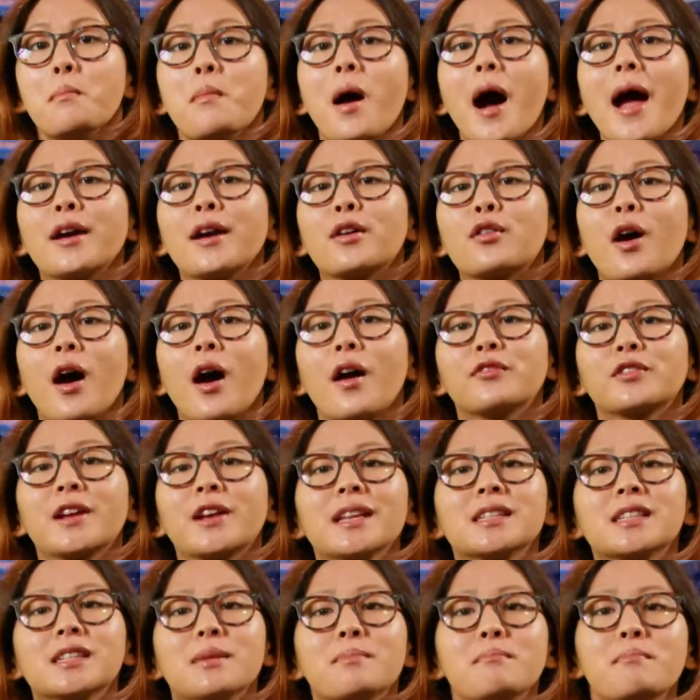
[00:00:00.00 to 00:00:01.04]
Minecraft
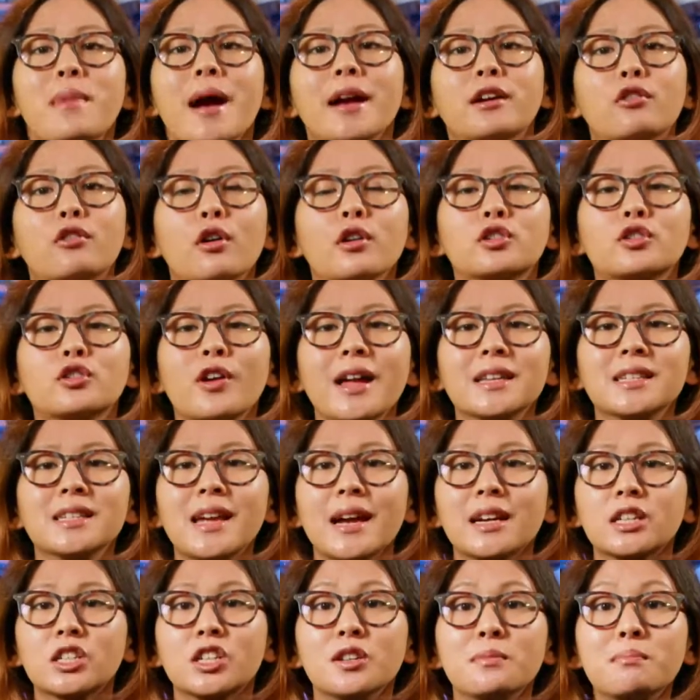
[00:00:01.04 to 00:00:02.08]
gets a
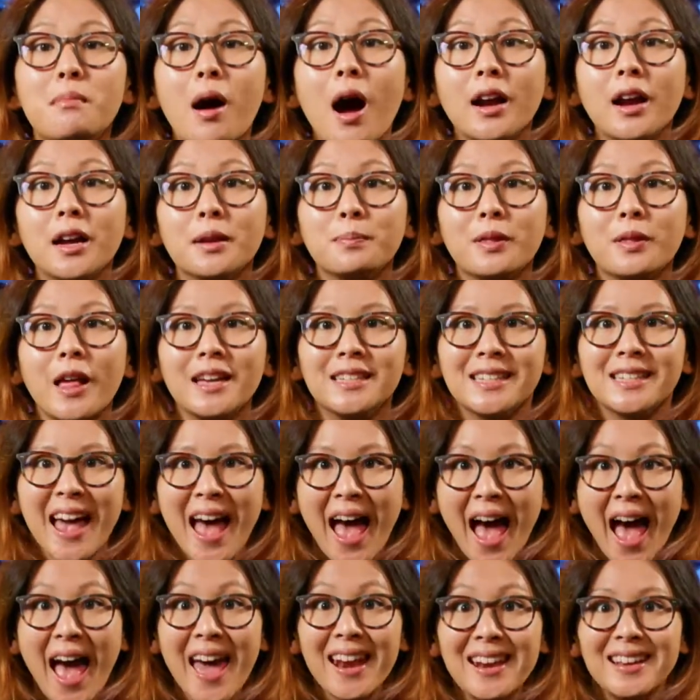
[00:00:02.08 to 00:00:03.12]
microtransaction marketplace,
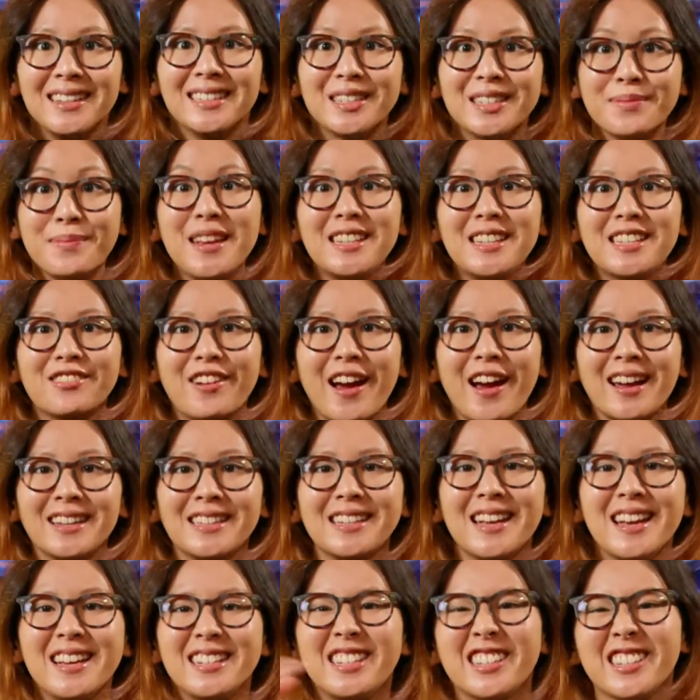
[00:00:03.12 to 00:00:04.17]
and some Easter
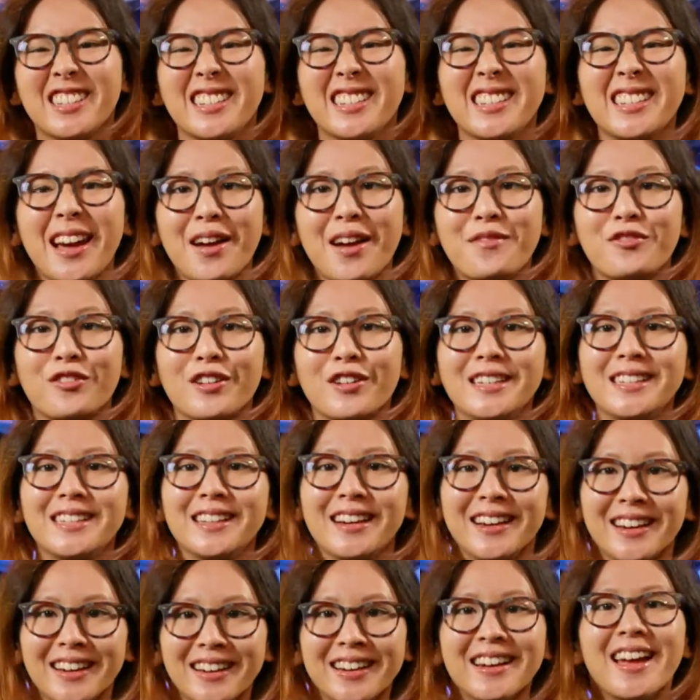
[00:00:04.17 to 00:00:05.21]
eggs, just in time for
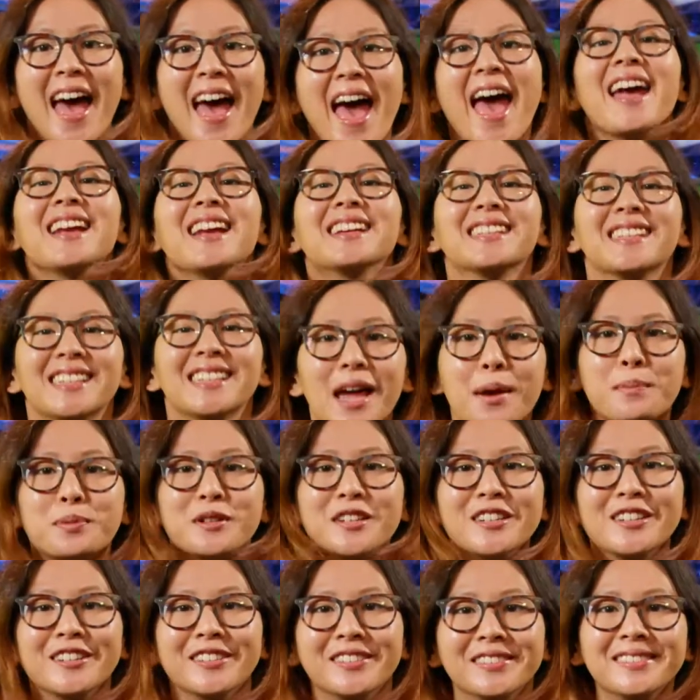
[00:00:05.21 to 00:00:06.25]
Easter.
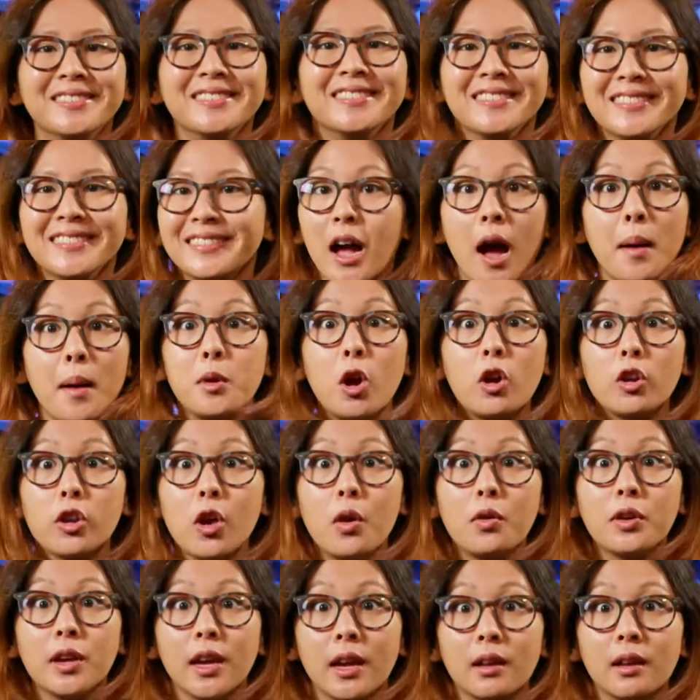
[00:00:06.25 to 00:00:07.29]
Exceptional. I'm not
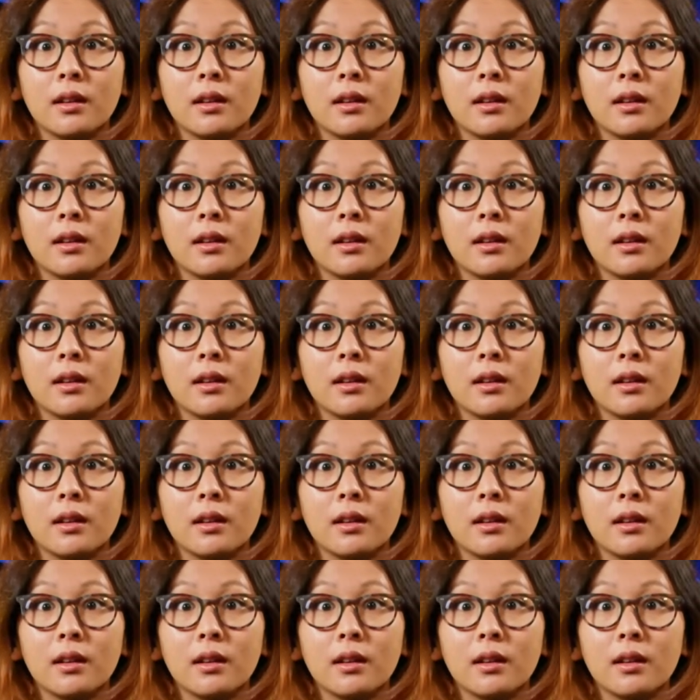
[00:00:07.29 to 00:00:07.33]
joking.